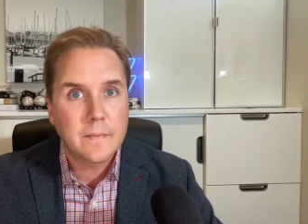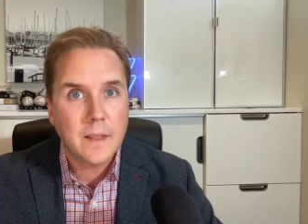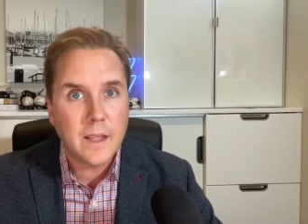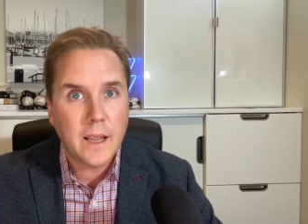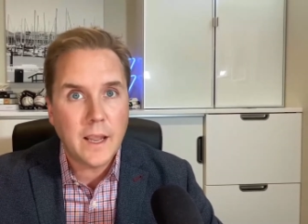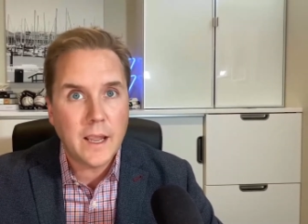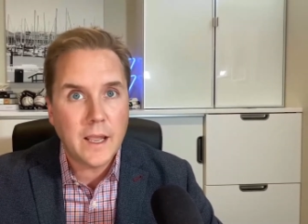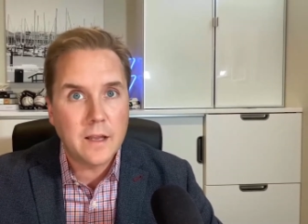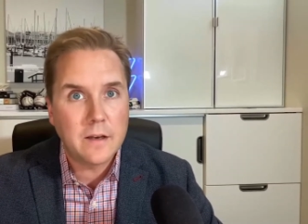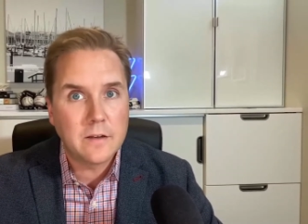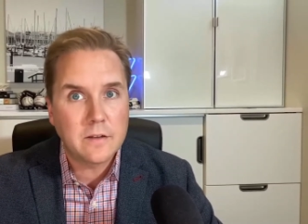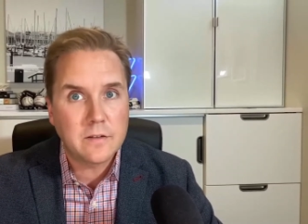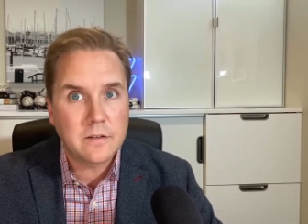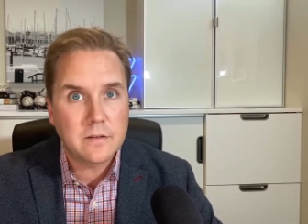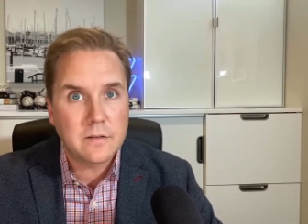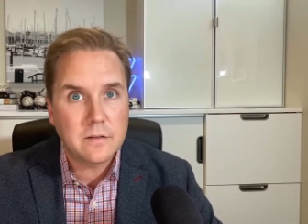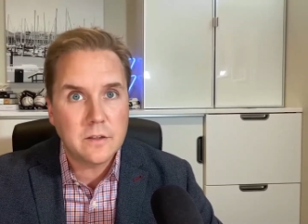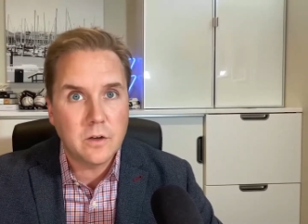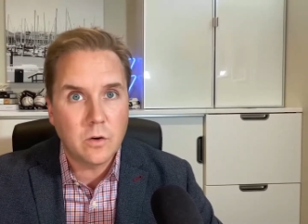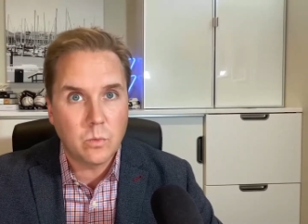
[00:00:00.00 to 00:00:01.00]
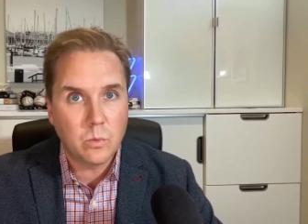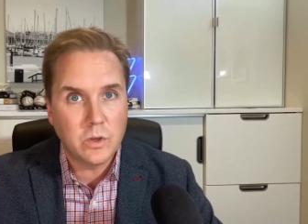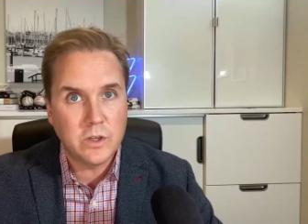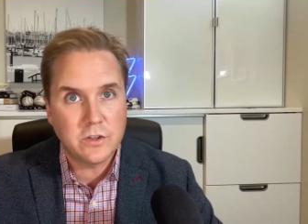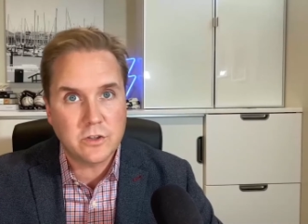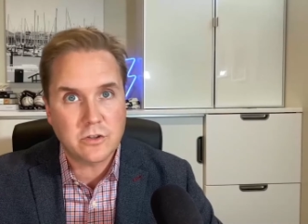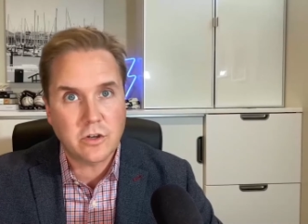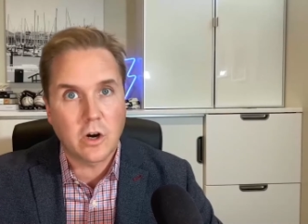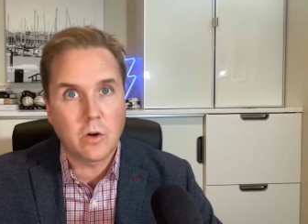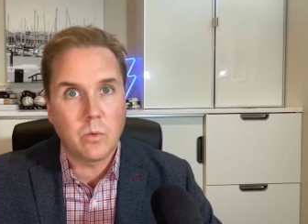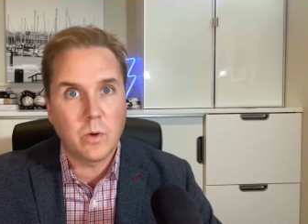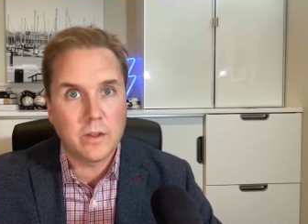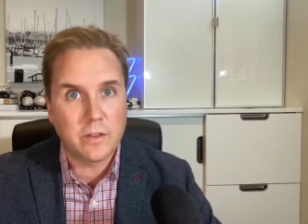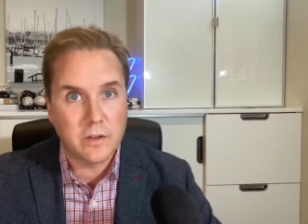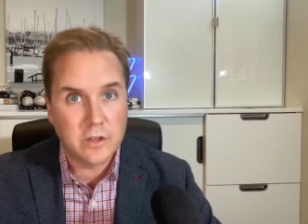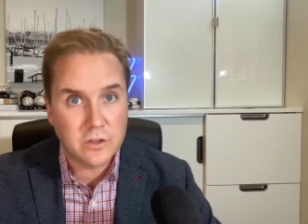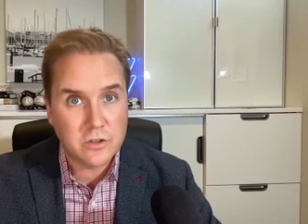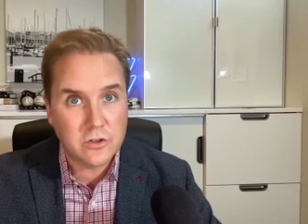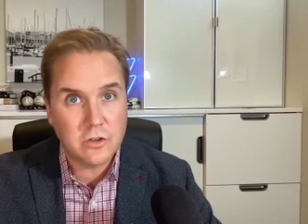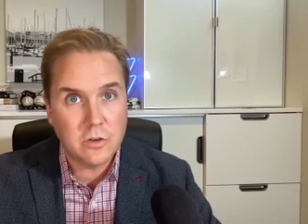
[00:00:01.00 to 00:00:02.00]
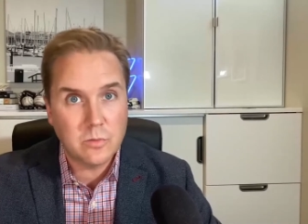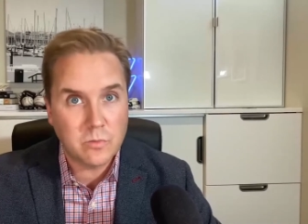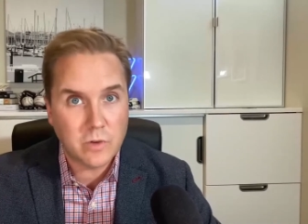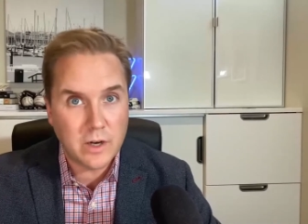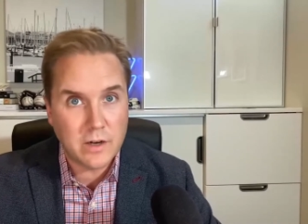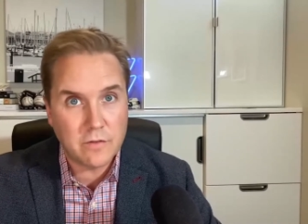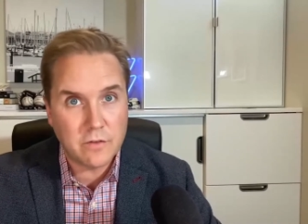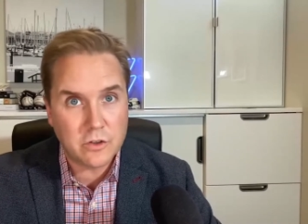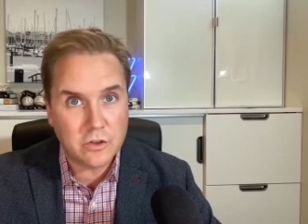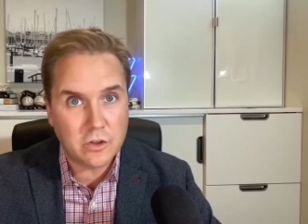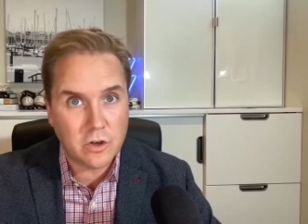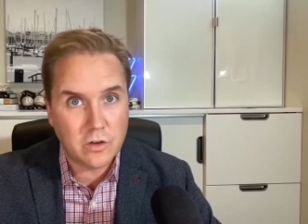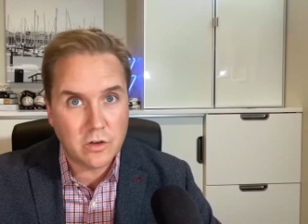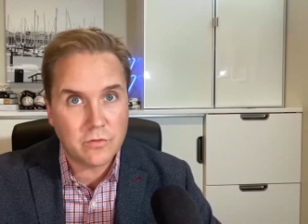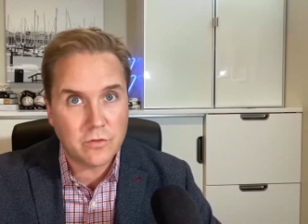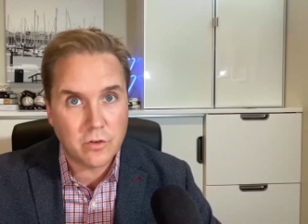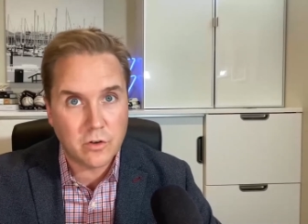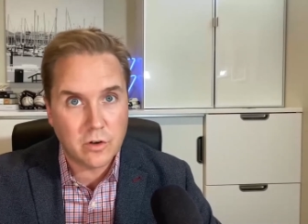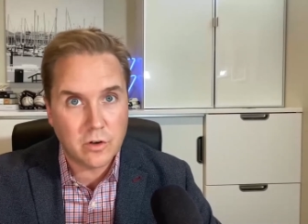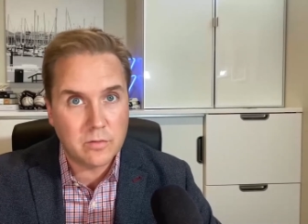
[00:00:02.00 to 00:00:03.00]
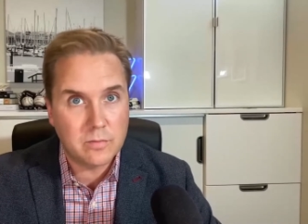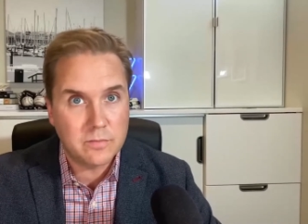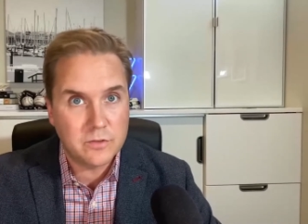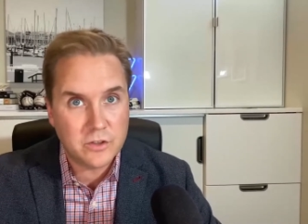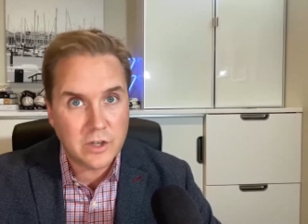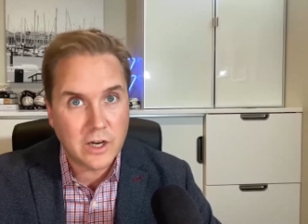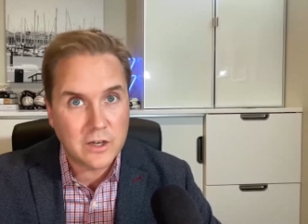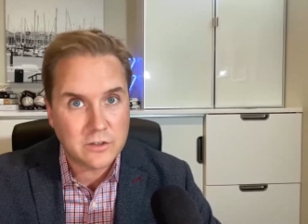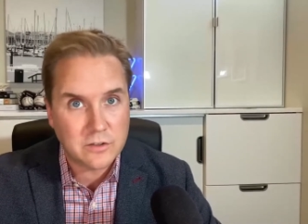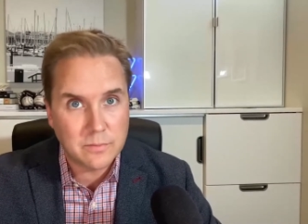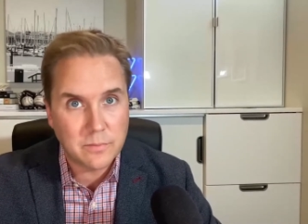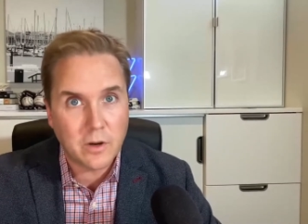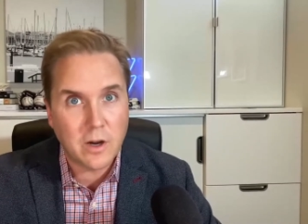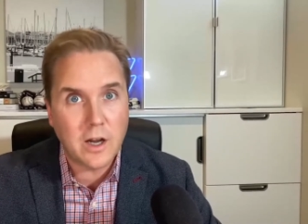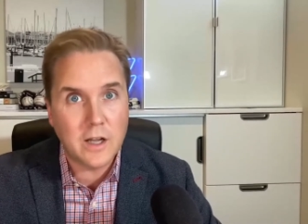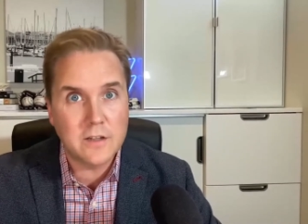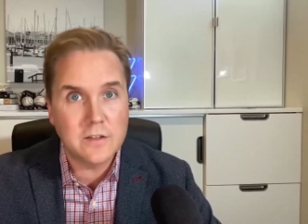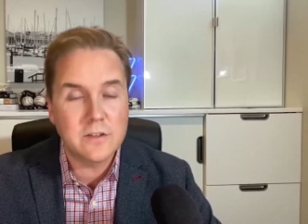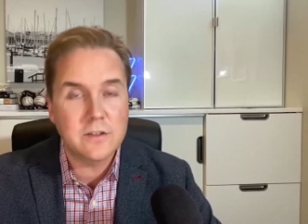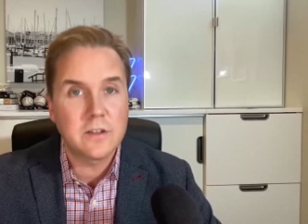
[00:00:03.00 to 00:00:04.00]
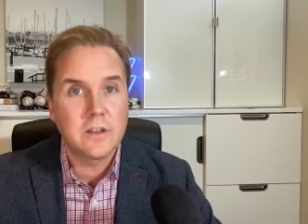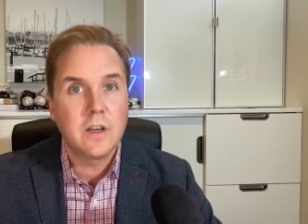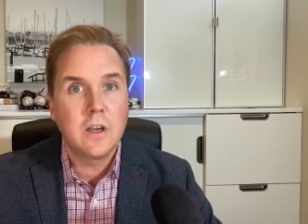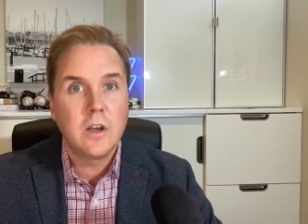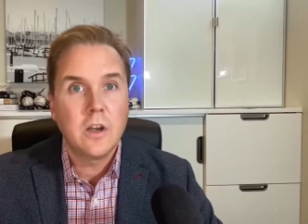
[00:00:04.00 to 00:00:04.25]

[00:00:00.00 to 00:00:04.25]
And you know, we start with an assumed rate of return for stocks and bonds.